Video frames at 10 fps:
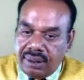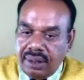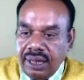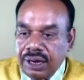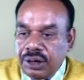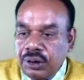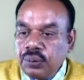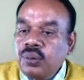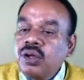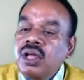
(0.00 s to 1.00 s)

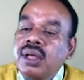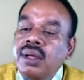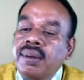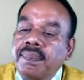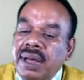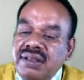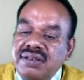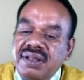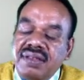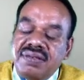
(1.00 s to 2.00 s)
into
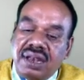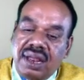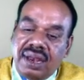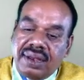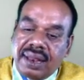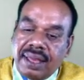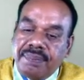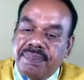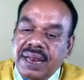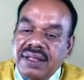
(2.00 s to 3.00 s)
purchase lead time
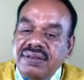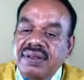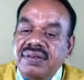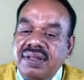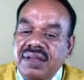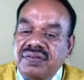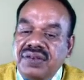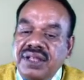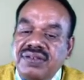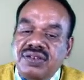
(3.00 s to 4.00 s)
plus
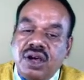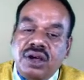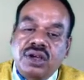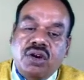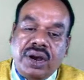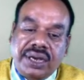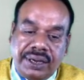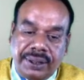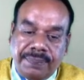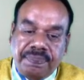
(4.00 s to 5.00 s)
safety stock quantity.